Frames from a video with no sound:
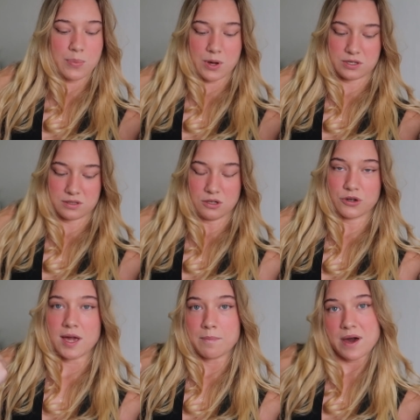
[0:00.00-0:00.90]
but
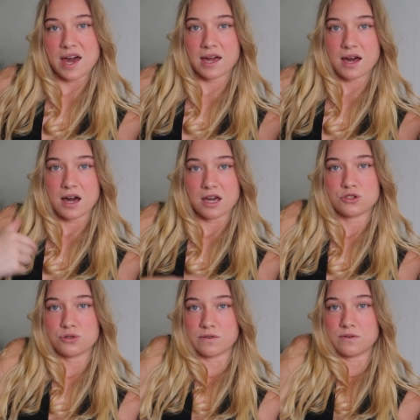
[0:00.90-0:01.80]
looking back, I
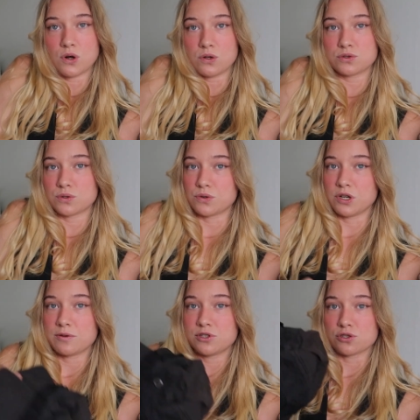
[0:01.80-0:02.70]
should have also
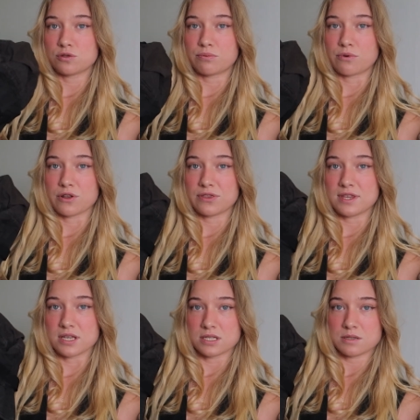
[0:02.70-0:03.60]
only just brought
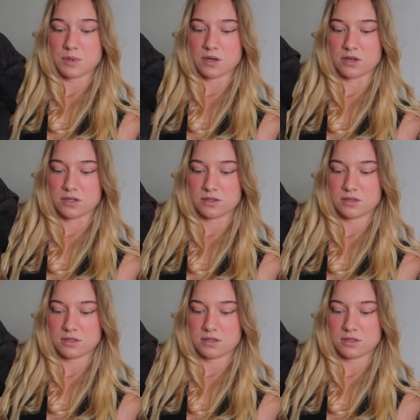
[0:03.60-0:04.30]
this because